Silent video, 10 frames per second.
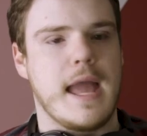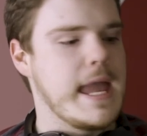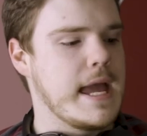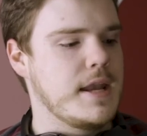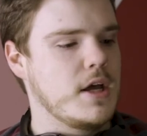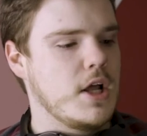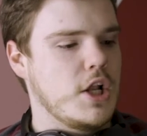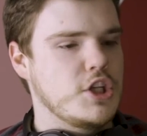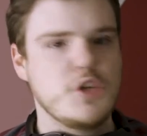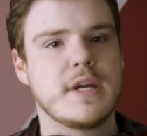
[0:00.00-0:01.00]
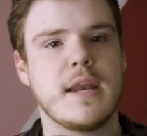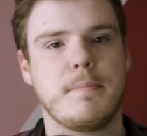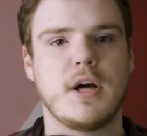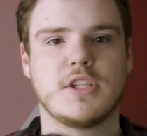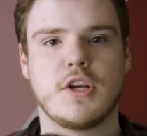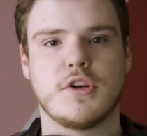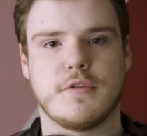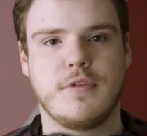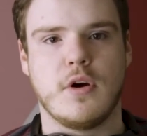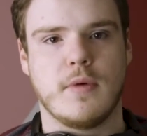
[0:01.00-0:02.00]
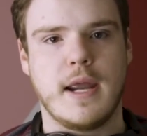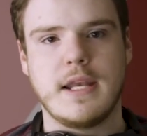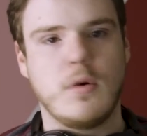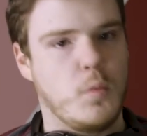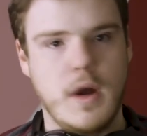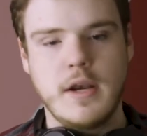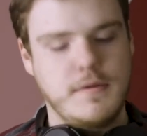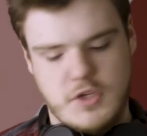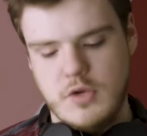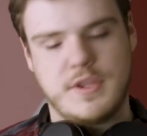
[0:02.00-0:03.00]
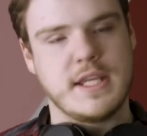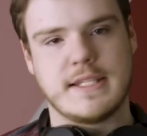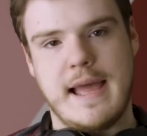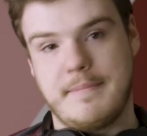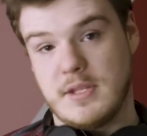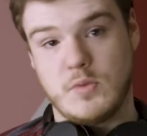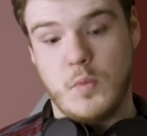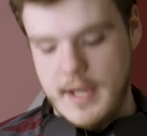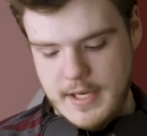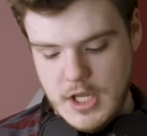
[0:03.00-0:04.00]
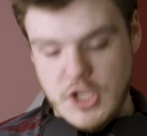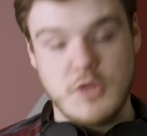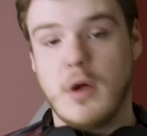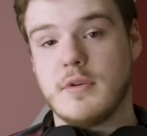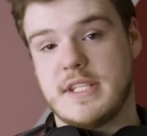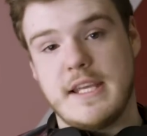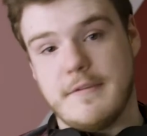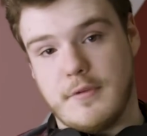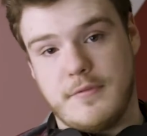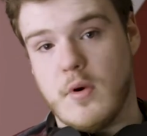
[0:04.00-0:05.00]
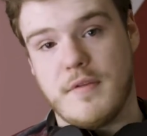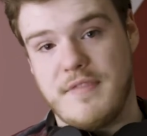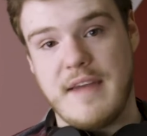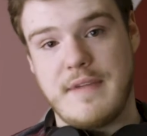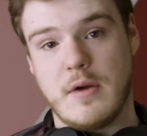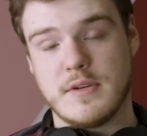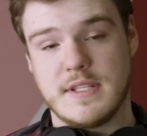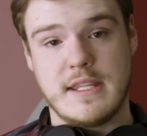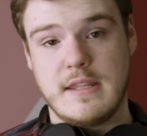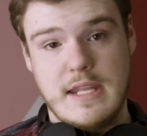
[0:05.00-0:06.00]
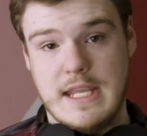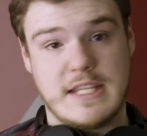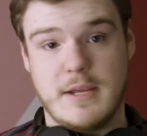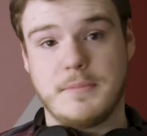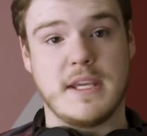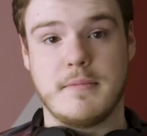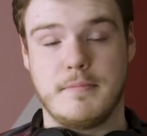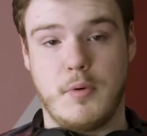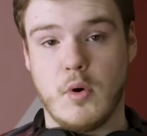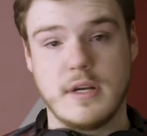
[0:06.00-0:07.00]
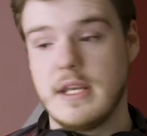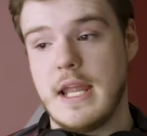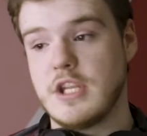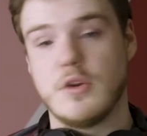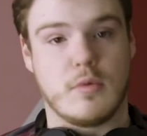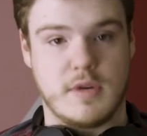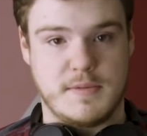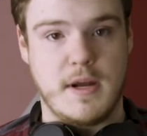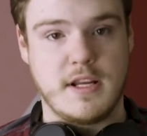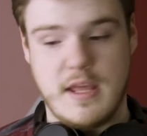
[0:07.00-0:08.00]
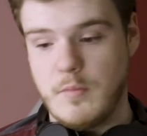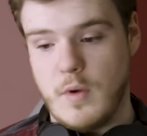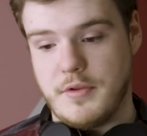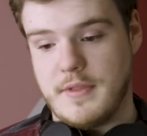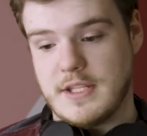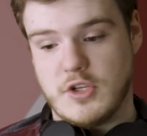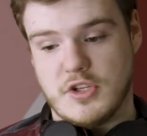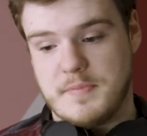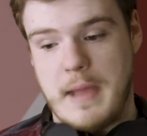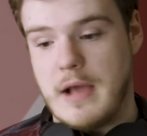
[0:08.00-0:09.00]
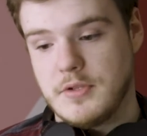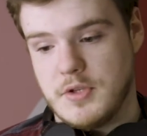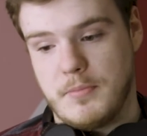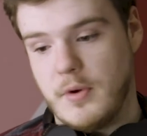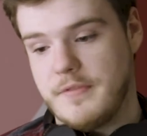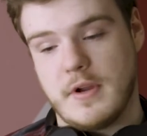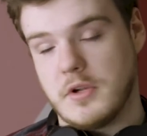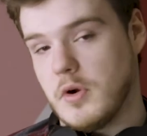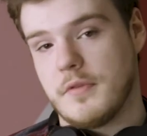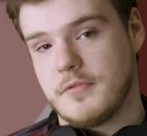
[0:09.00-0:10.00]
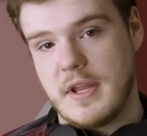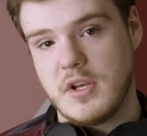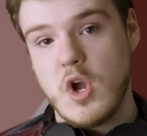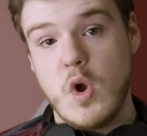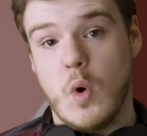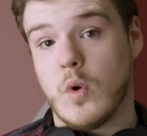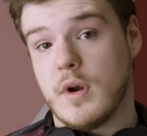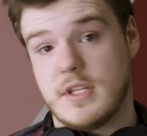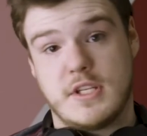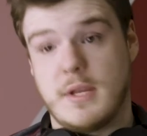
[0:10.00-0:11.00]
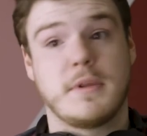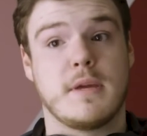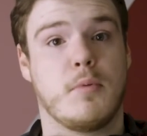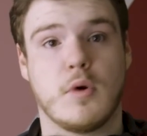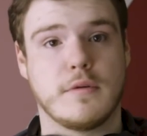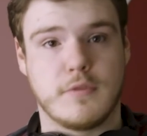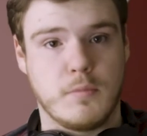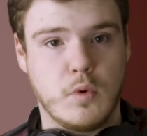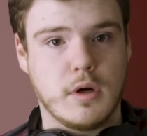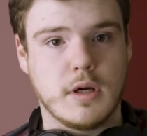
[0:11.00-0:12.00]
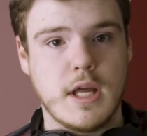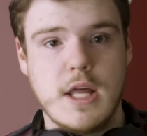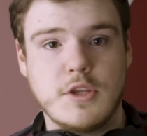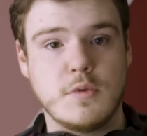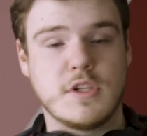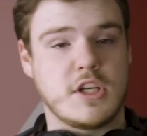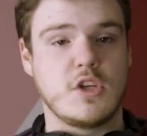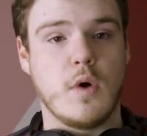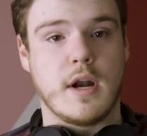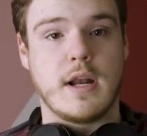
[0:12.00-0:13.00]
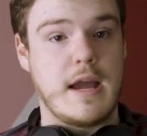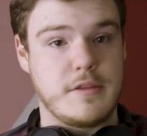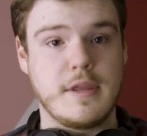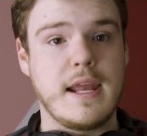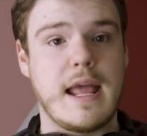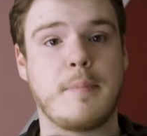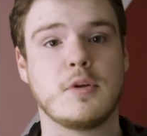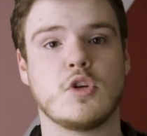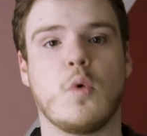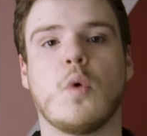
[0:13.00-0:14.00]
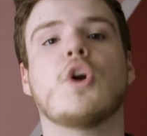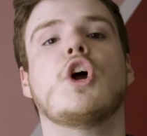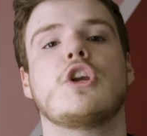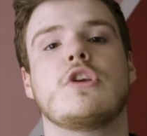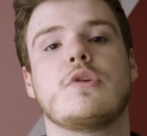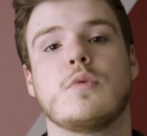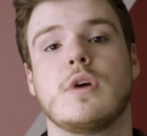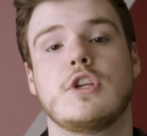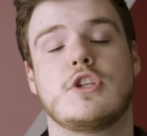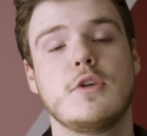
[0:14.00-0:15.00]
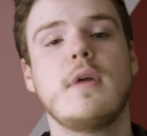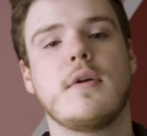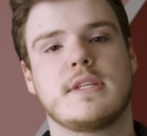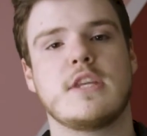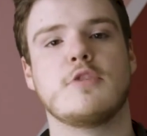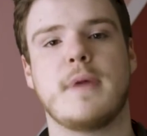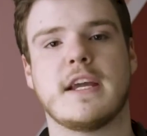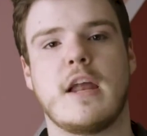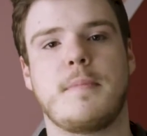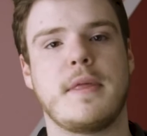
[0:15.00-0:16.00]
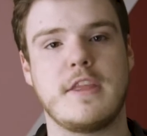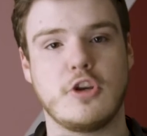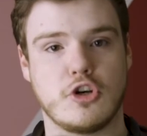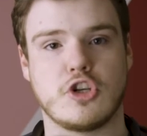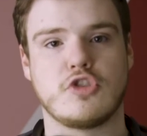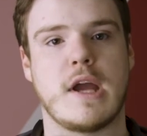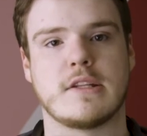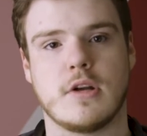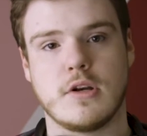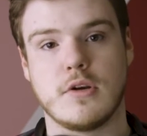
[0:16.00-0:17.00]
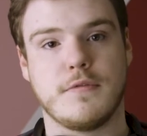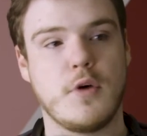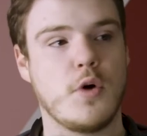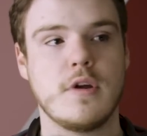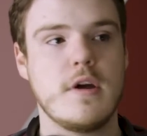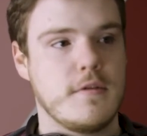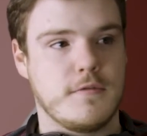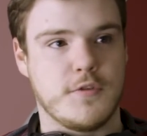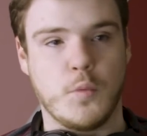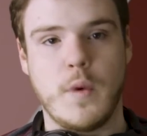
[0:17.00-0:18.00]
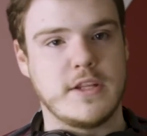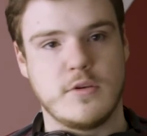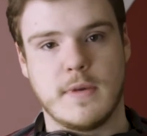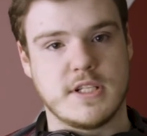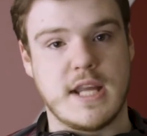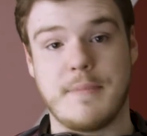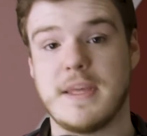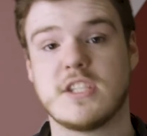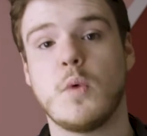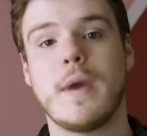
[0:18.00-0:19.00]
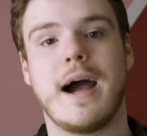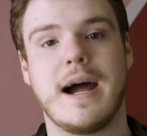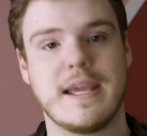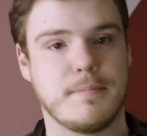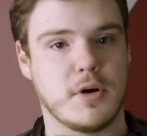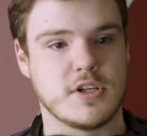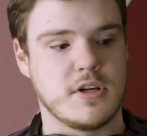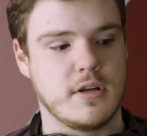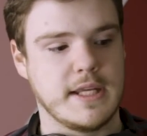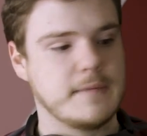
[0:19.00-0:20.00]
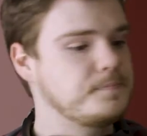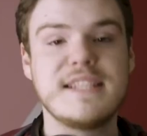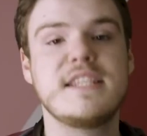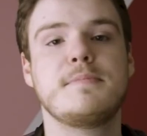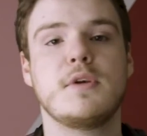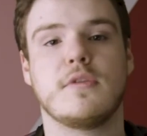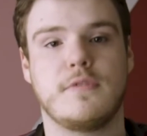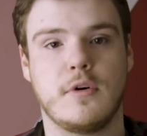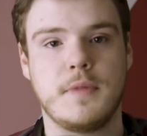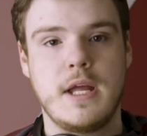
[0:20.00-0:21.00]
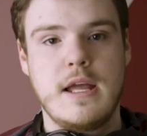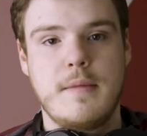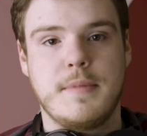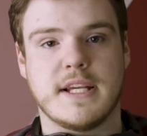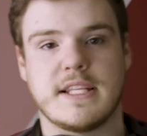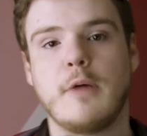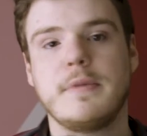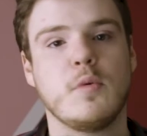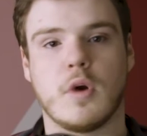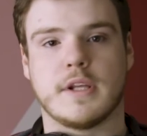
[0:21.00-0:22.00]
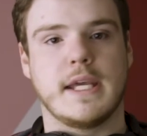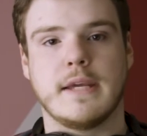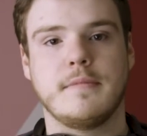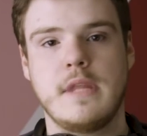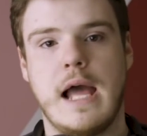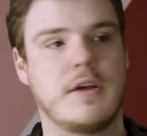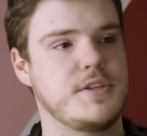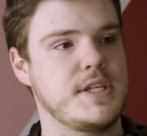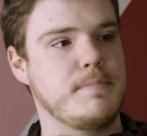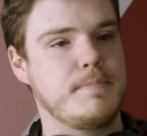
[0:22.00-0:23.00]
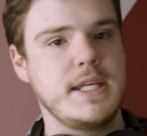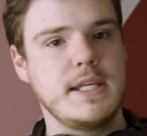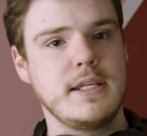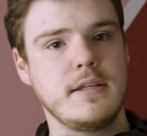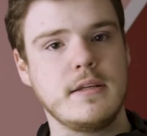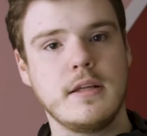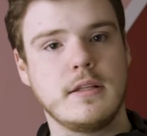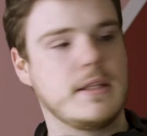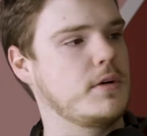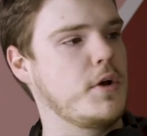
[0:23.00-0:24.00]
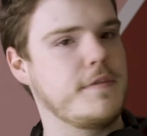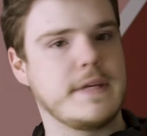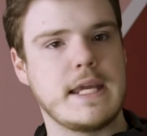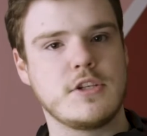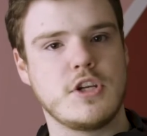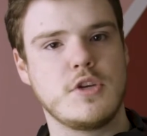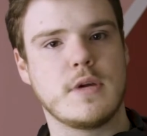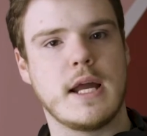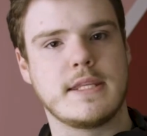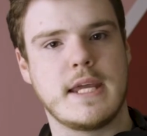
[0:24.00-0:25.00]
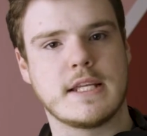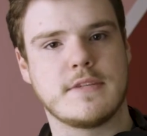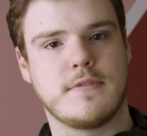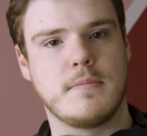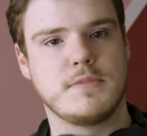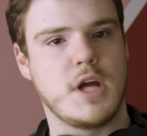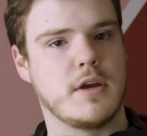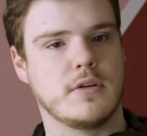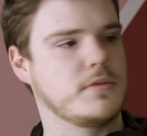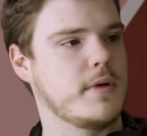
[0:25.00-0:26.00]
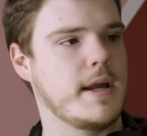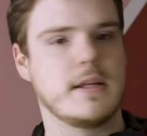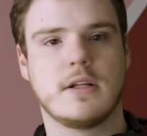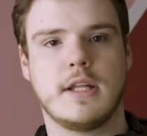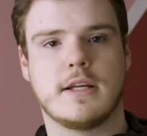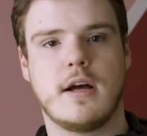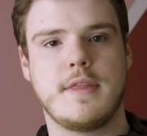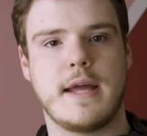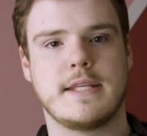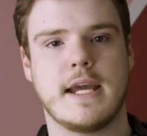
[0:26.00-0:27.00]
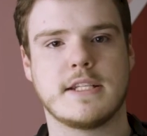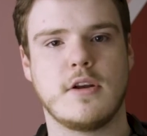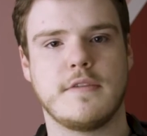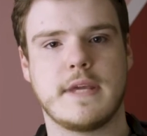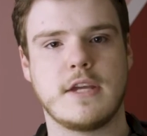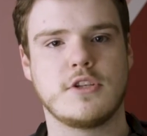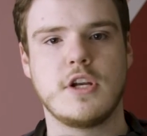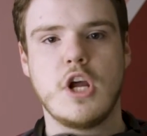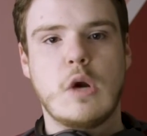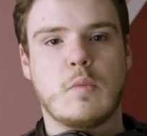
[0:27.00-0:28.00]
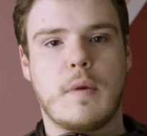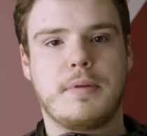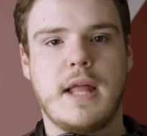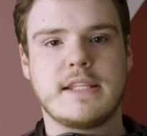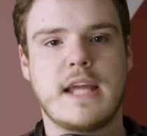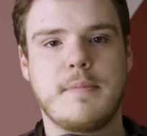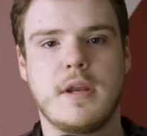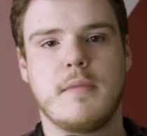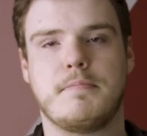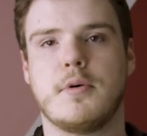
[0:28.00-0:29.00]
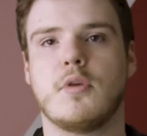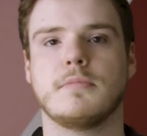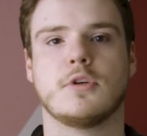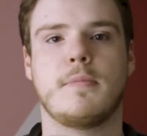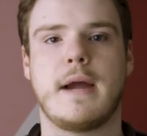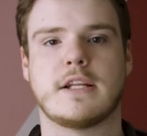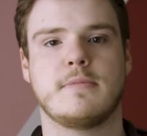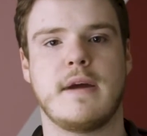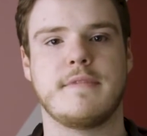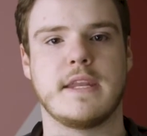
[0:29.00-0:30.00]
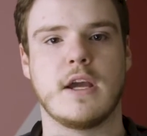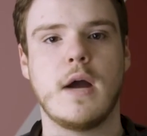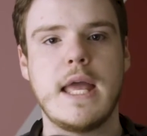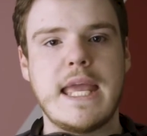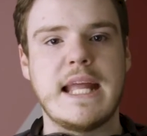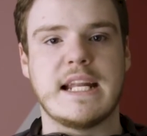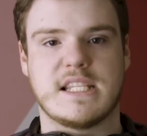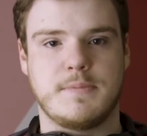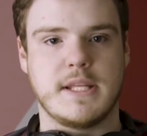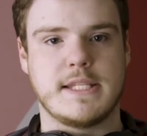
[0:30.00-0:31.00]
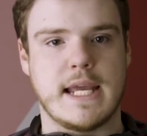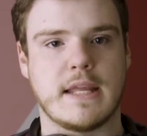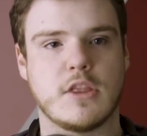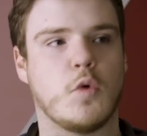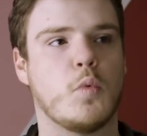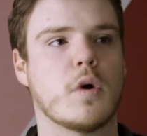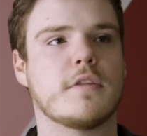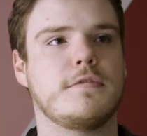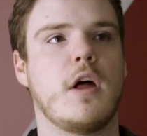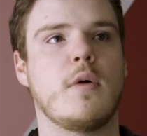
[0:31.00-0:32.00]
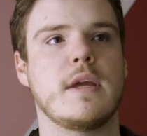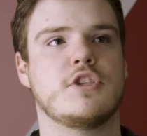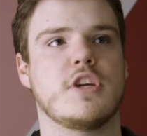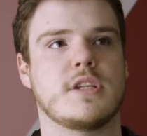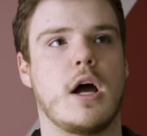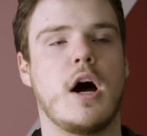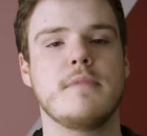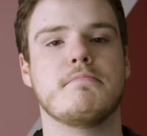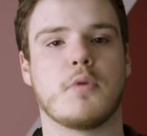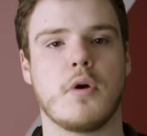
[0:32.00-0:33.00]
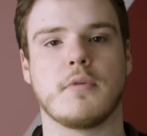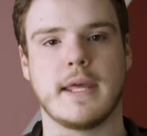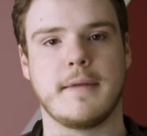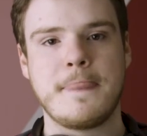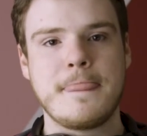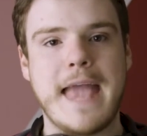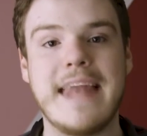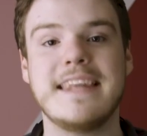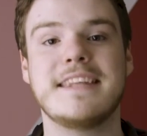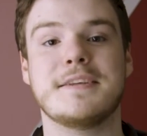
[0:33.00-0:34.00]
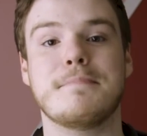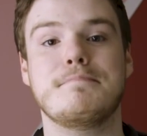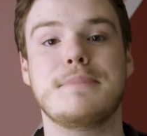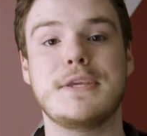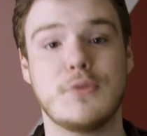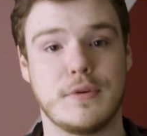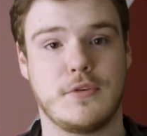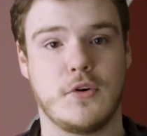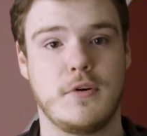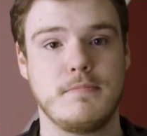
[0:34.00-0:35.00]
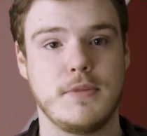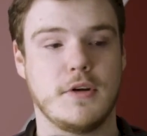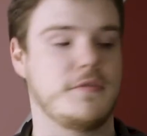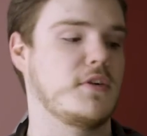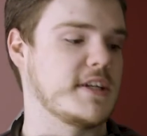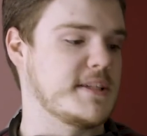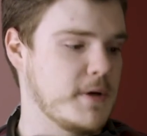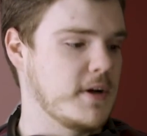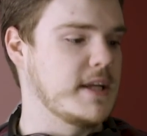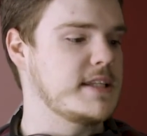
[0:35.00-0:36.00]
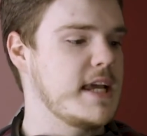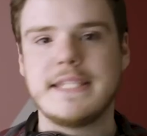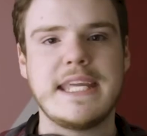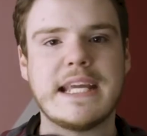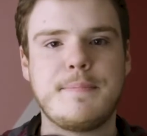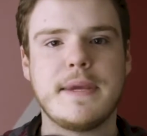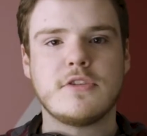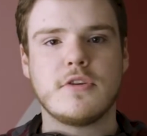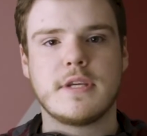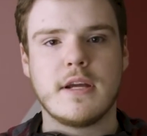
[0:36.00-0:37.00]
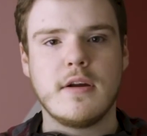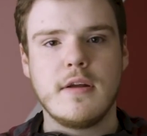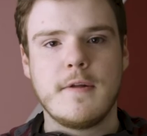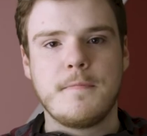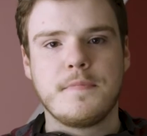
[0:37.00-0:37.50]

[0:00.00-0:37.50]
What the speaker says: And you get a buzz on your phone, right? One of two things happens. One, you don't see it for 4 or 5 hours and it's something important and you don't respond to them, whether that's your spouse or boyfriend, girlfriend, or it's something important from work, you just ignore it. Either that happens or you do notice it, you pick it up and then you're distracted on your phone for way too much time. That's the way I am personally. This is beautiful because I'll be working, I'll see ding, little notification, you got a text from Donald, right? Click on that text notification, reply, type it up, boom, go back to my video in a split second. The workflow is just unbroken and it is a beautiful, beautiful experience. I take a picture here.